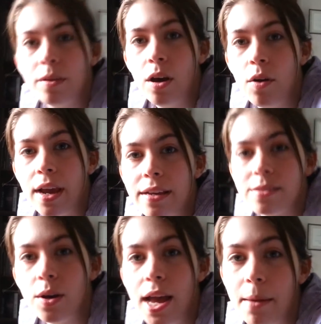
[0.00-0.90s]
Okay,
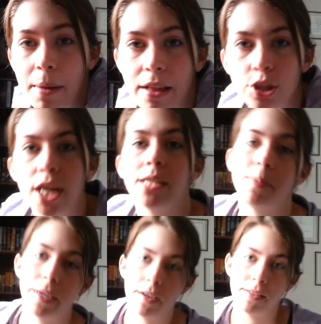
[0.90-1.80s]
so I apologize
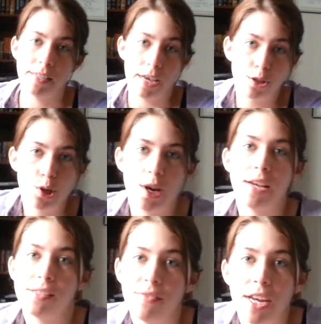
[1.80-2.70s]
because
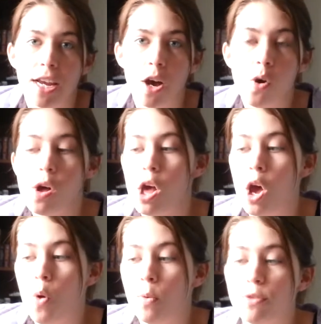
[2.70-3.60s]
yesterday's video
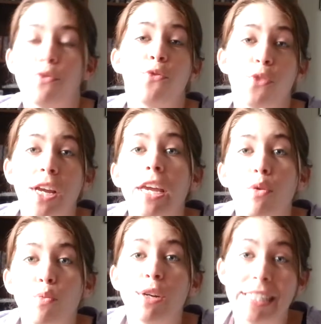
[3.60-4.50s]
was
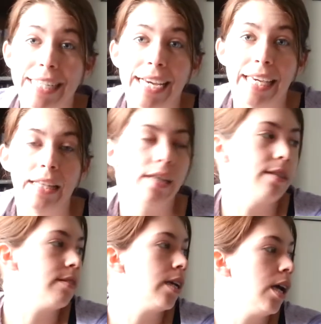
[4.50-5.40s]
freaking
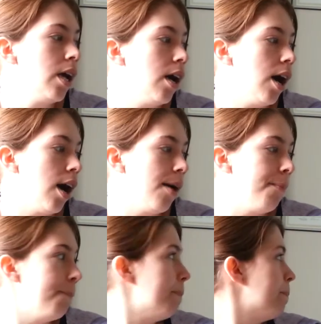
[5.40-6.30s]
ridiculous.
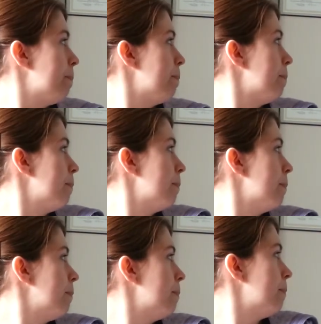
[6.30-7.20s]
I'm
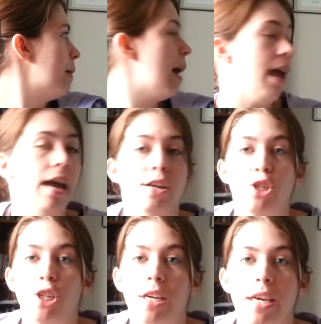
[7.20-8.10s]

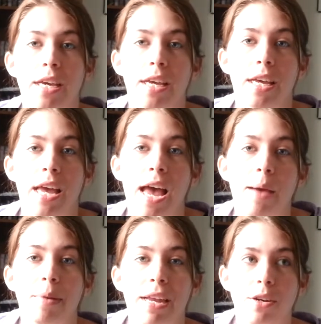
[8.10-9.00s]

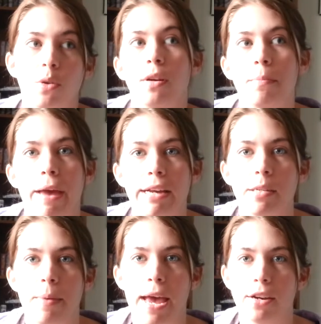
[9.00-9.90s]
kind of doing them back
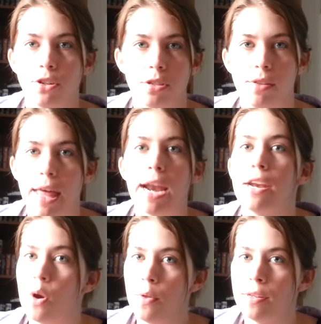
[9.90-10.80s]
to back just so that I
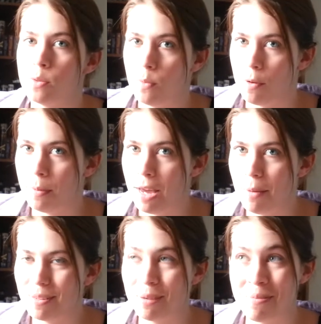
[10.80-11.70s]
know this one will be
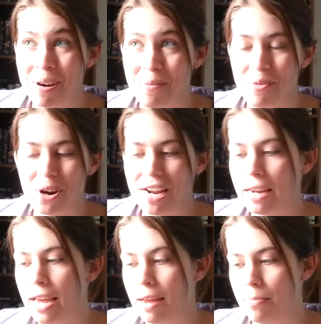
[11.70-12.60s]
up tomorrow
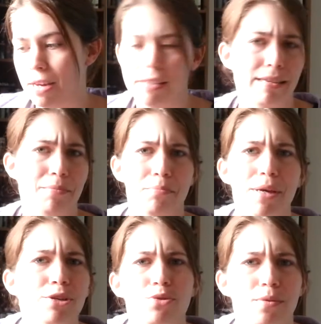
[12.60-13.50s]
morning, and because I'm
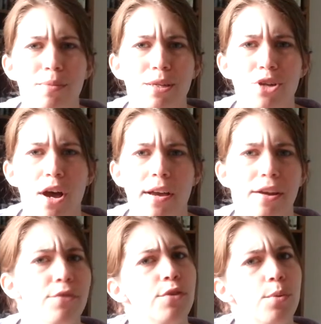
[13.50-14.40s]
extremely
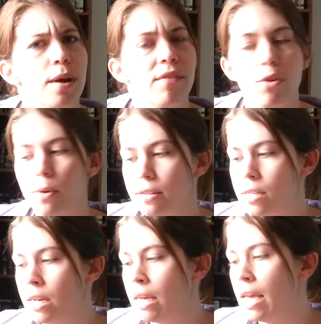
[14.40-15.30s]
talkative for whatever reason.